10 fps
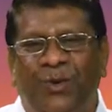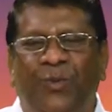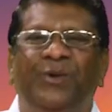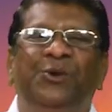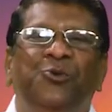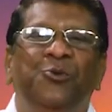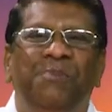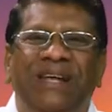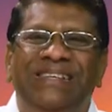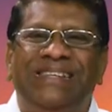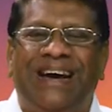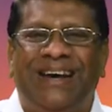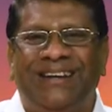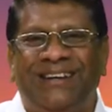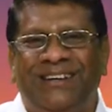one new Benz
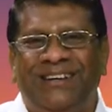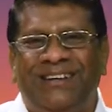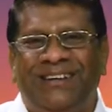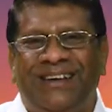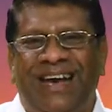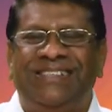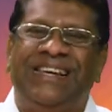car as a